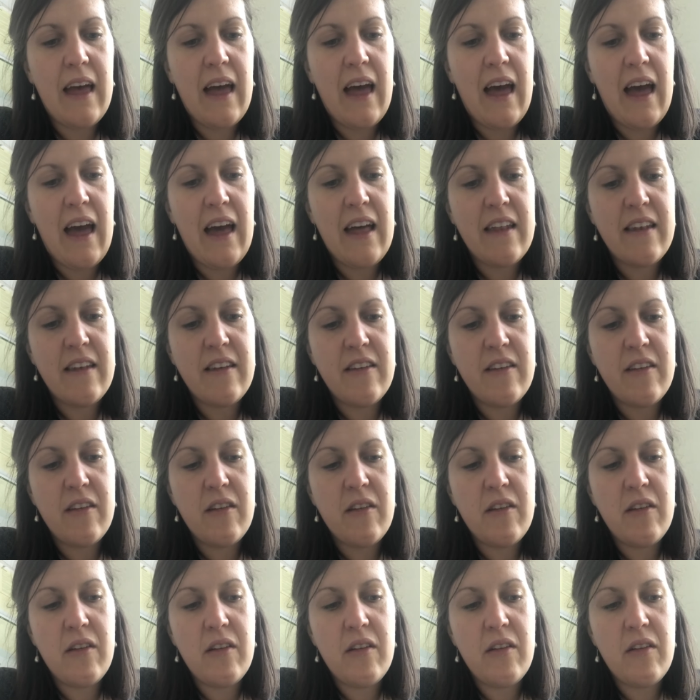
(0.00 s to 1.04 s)
And
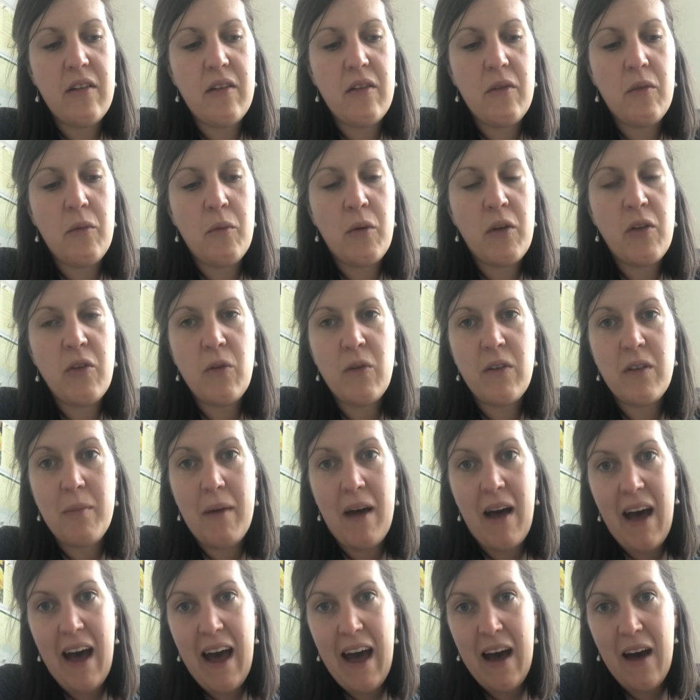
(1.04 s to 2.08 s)
we talked
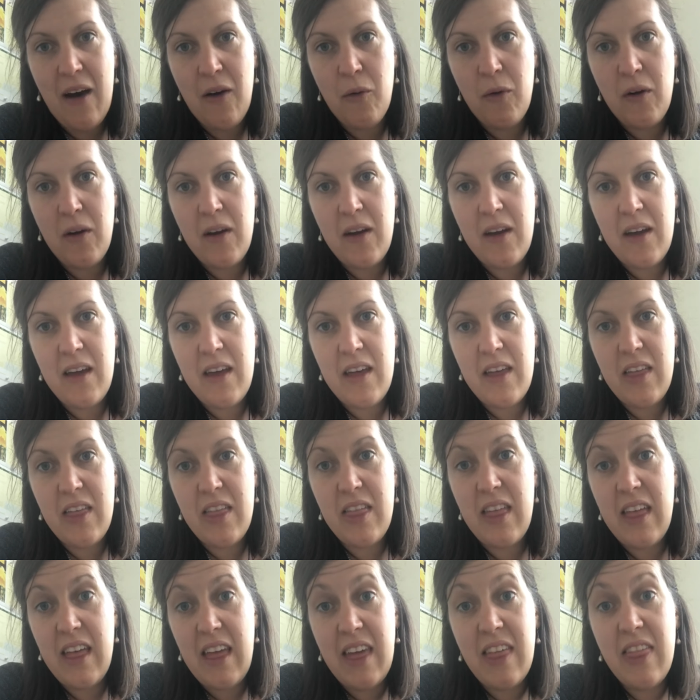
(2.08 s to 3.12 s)
about how
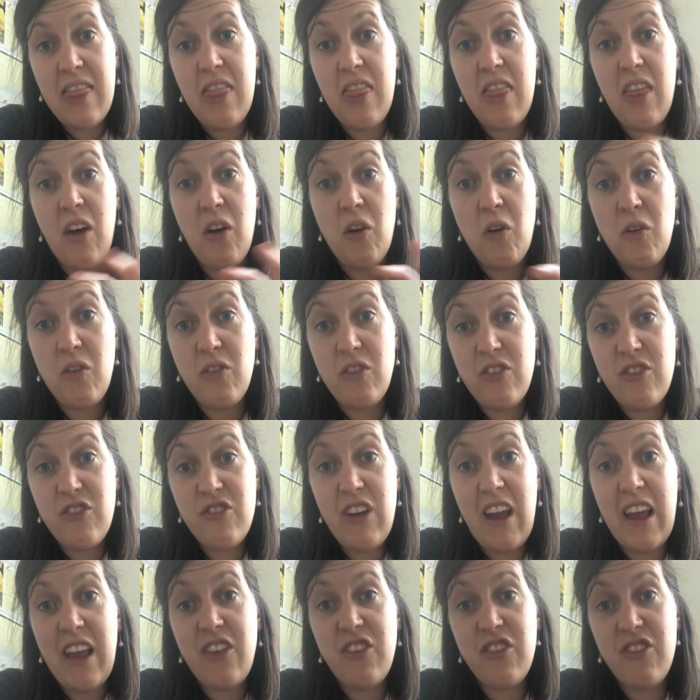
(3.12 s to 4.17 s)
in those
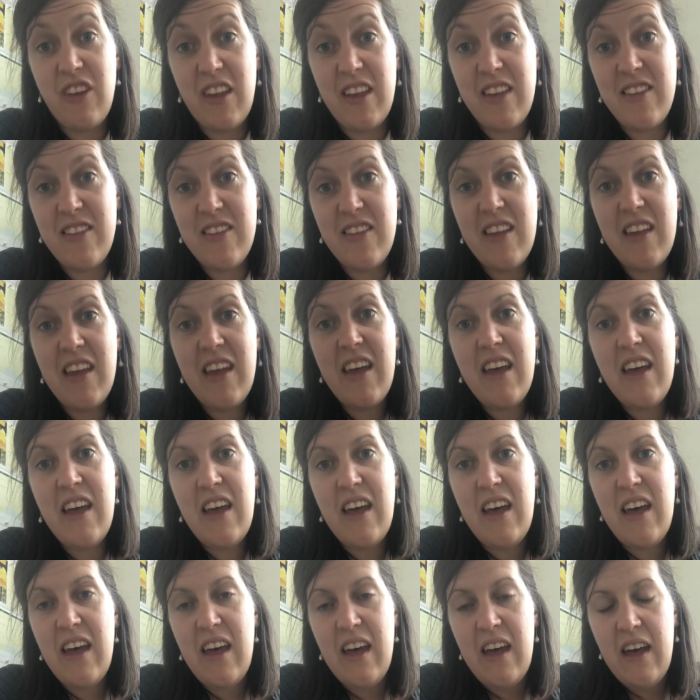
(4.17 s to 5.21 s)
changes
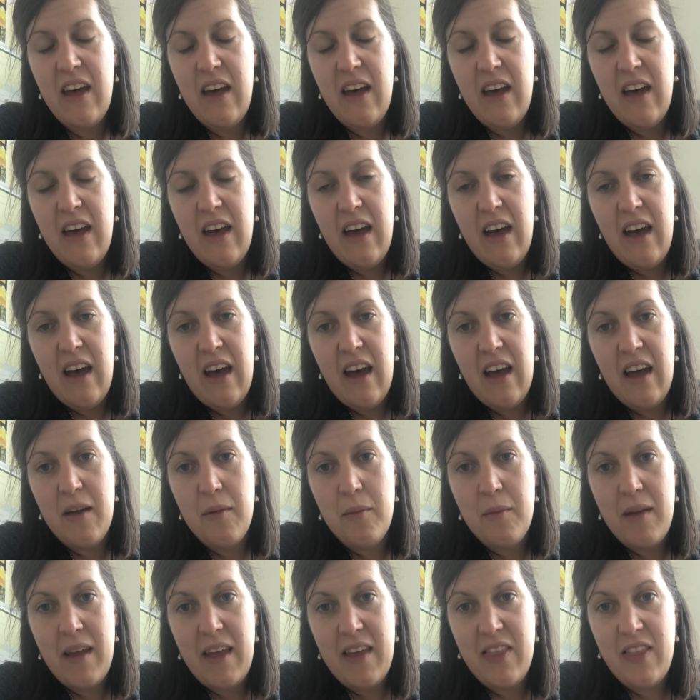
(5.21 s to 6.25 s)

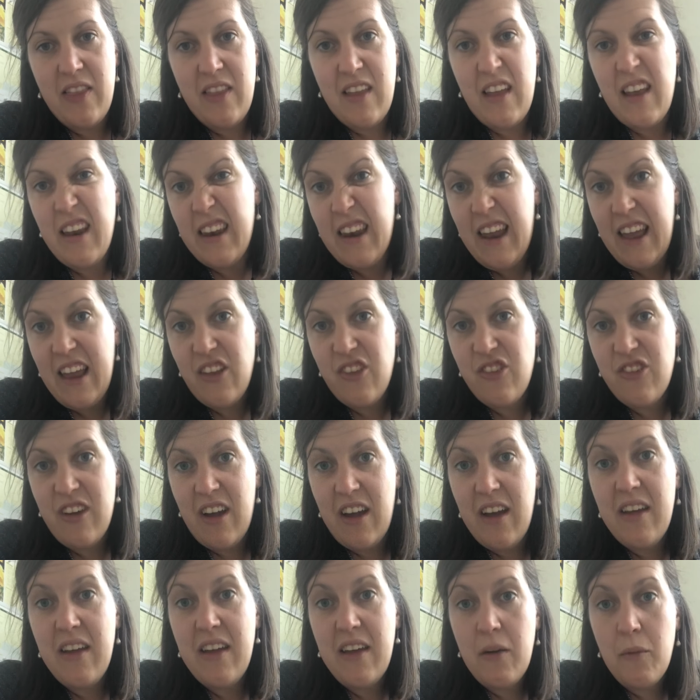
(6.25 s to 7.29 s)
in
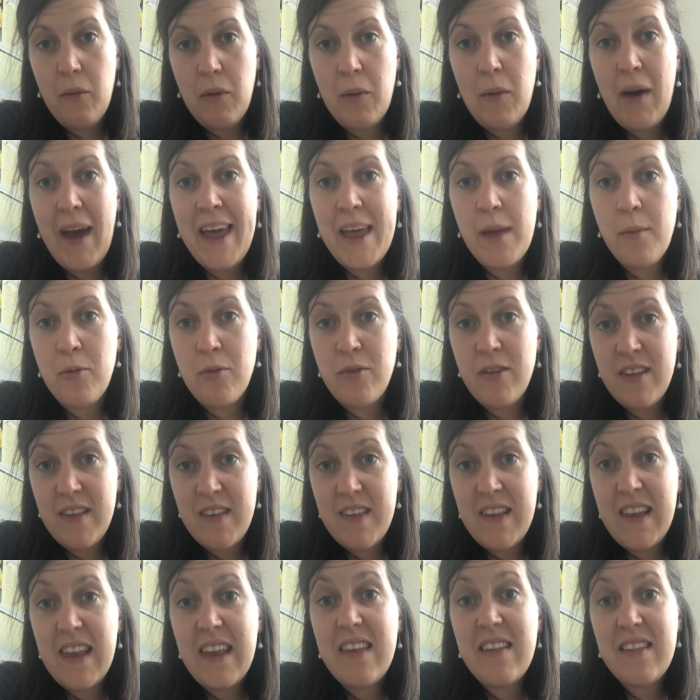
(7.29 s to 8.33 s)
nature, we were able to
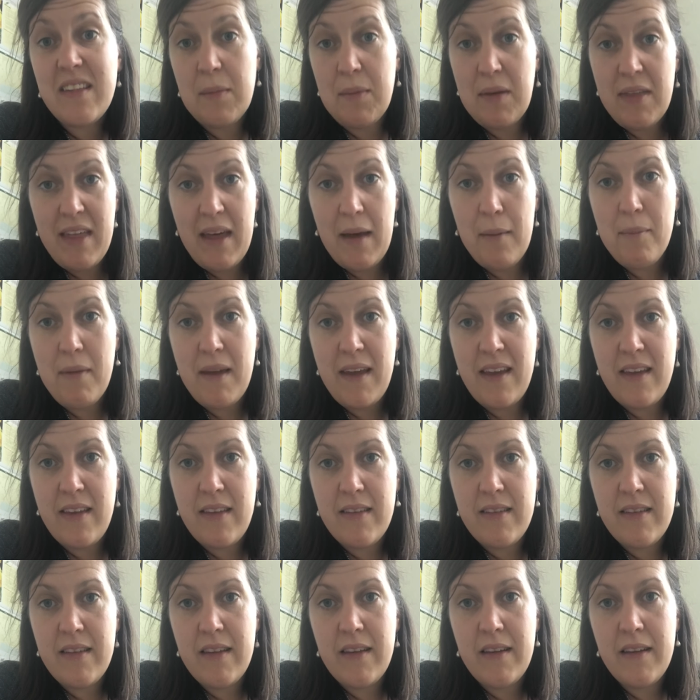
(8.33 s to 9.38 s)
see some of that
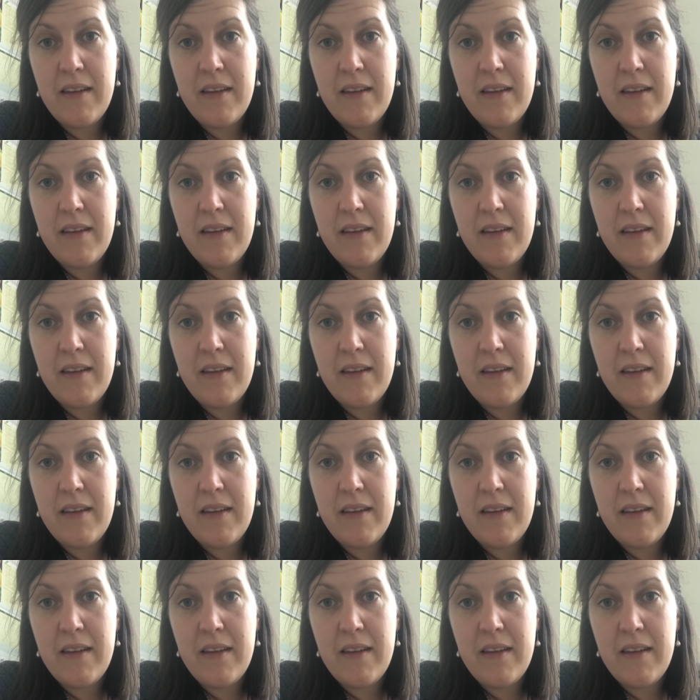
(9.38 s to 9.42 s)
peace.